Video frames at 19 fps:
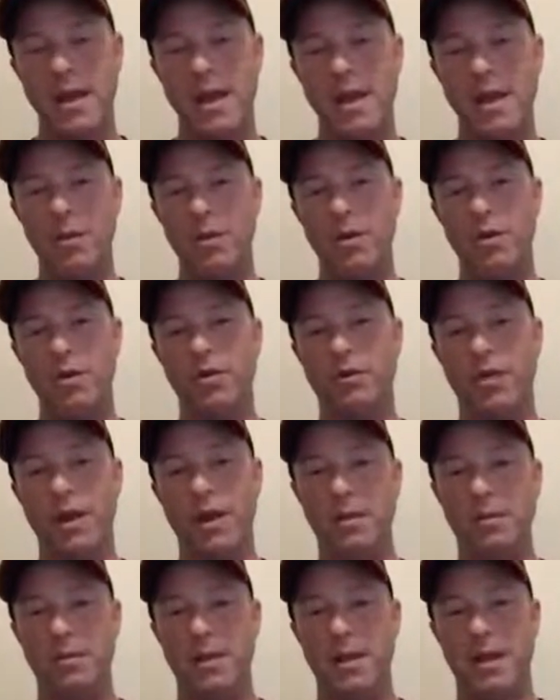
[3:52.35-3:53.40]
and when you're
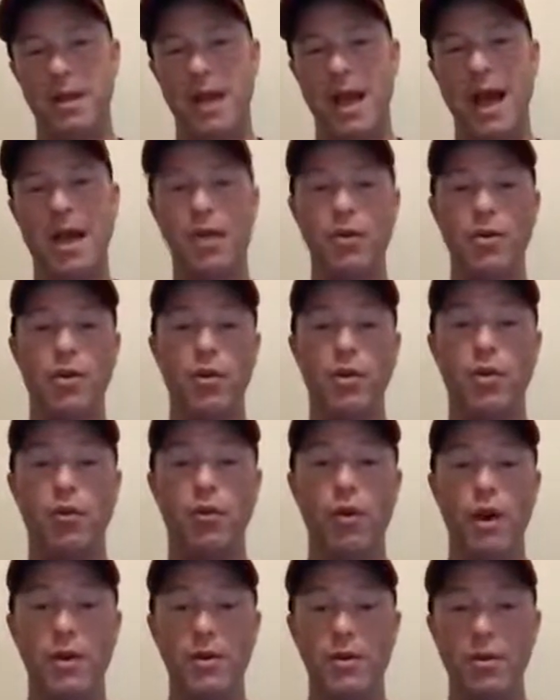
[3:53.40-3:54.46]
developing how you're going to
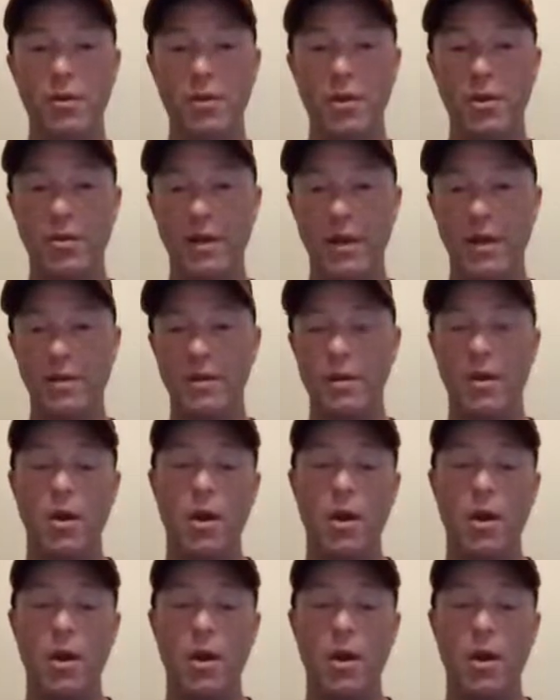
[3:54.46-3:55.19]
run your unit,